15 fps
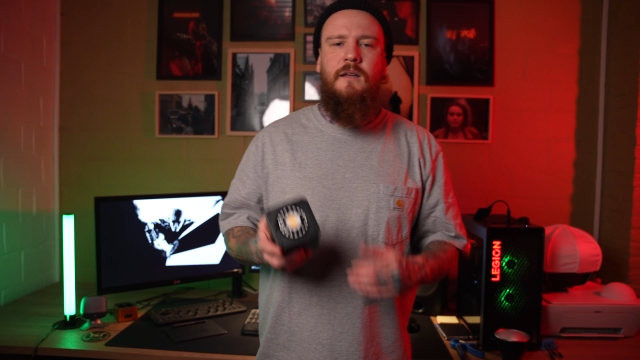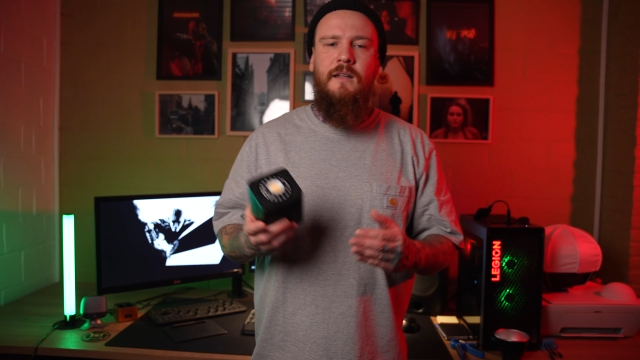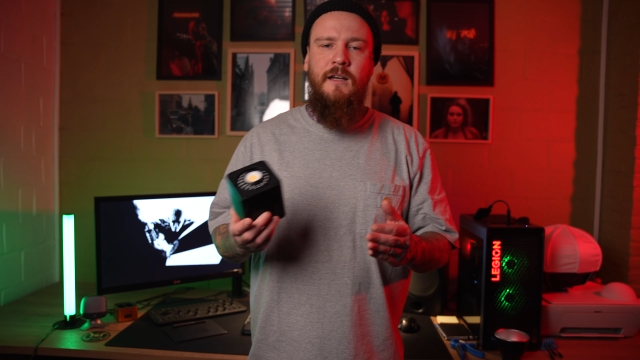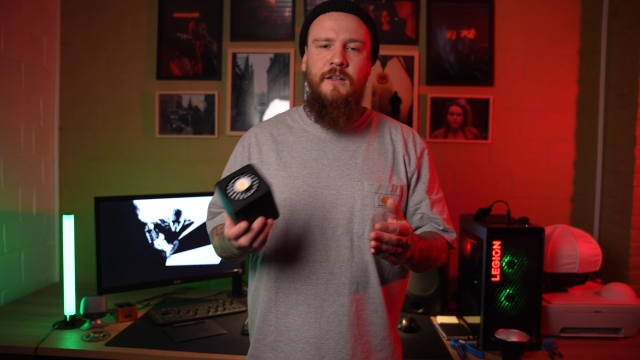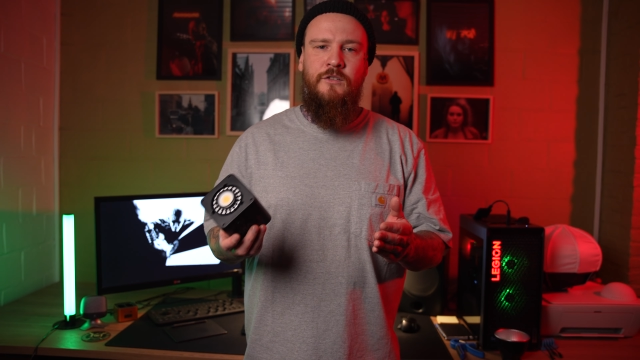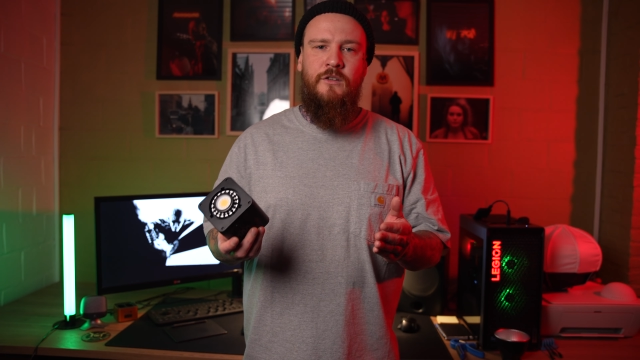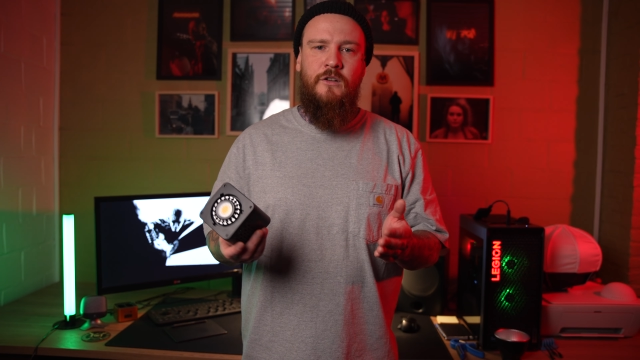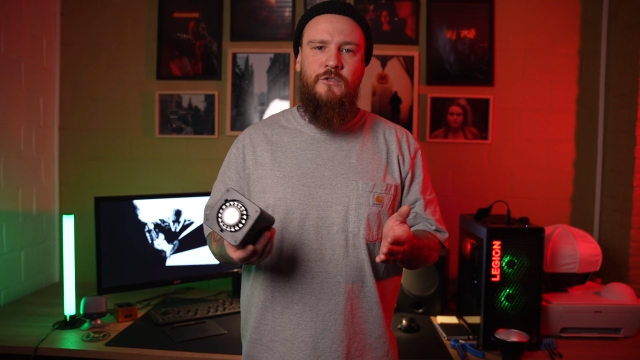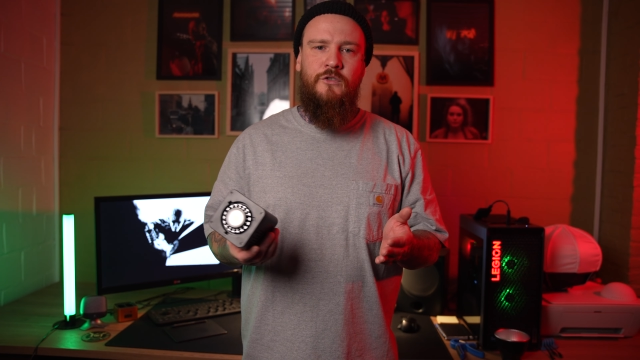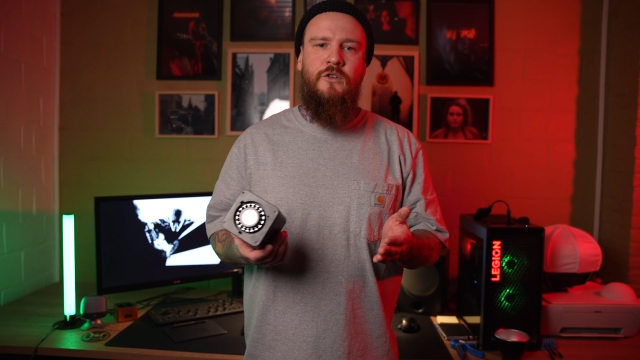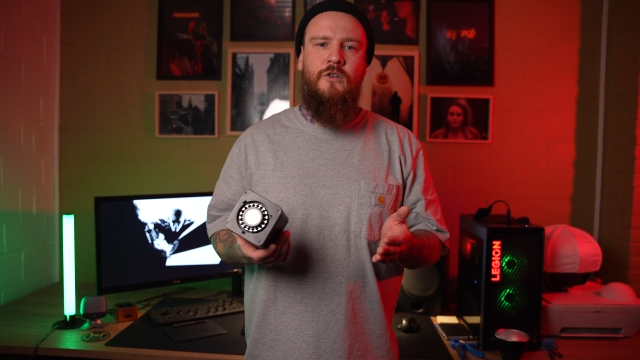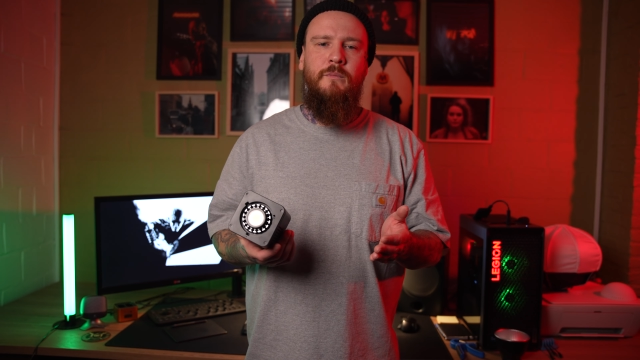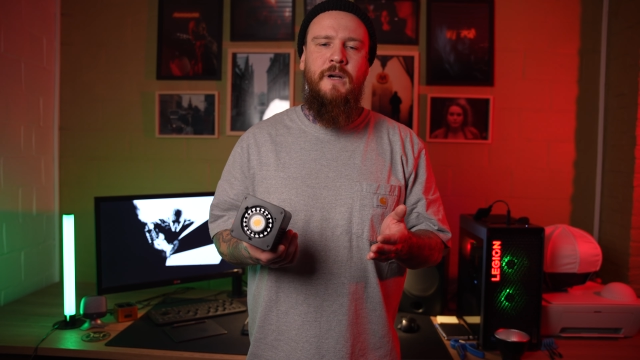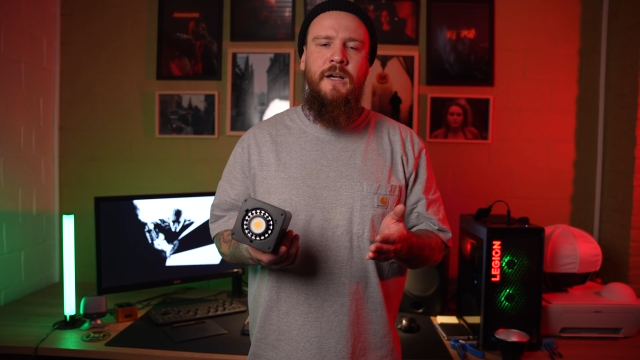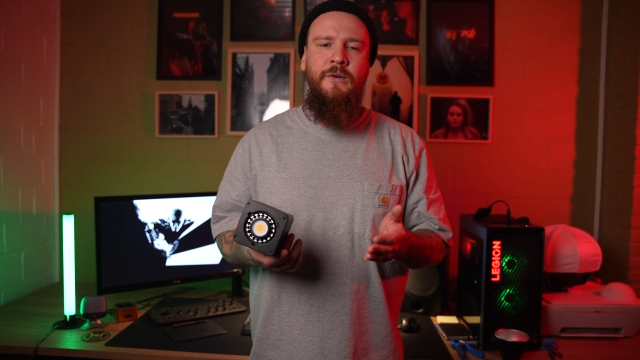It has an
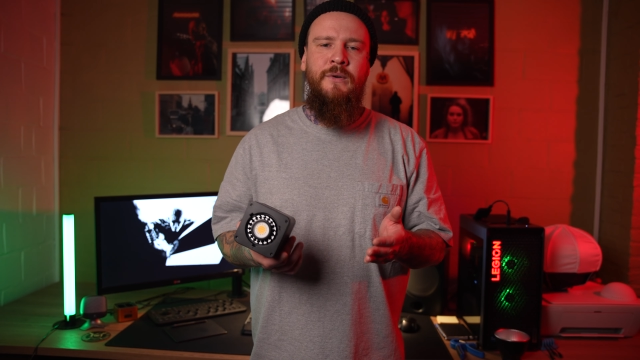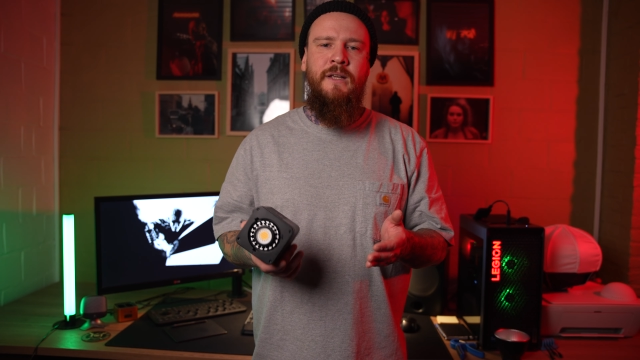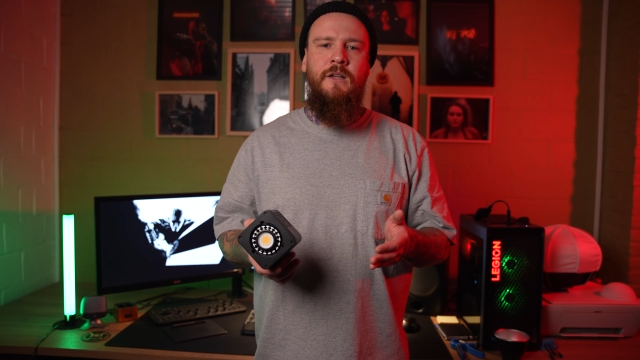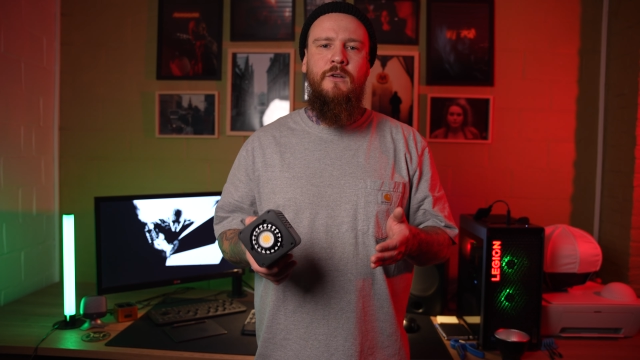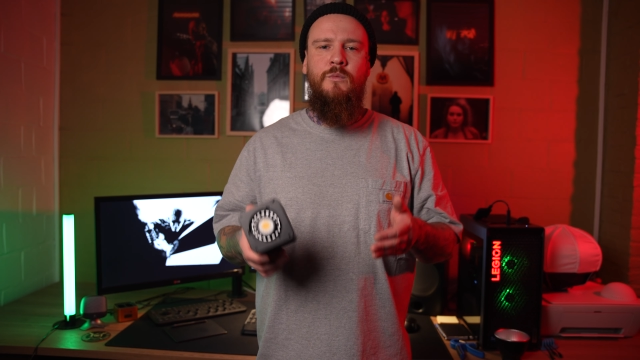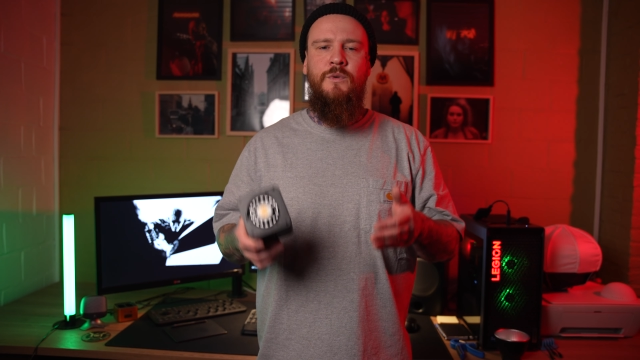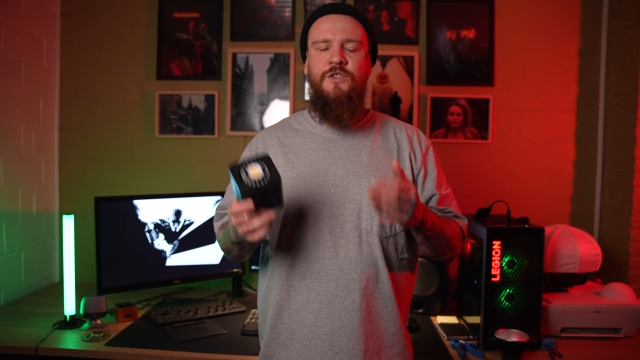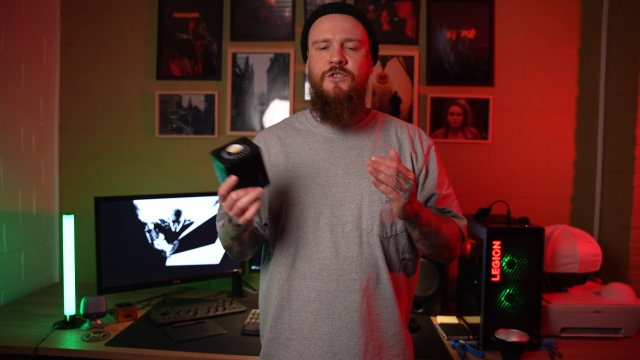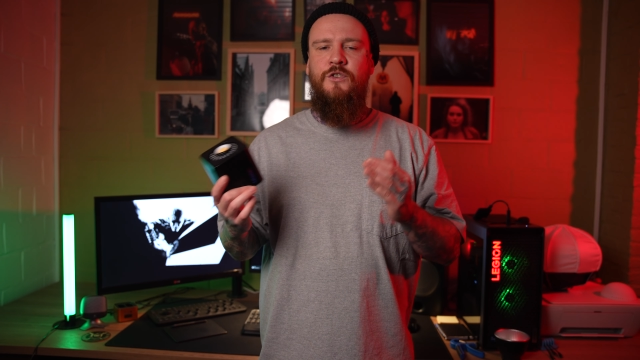internal battery, which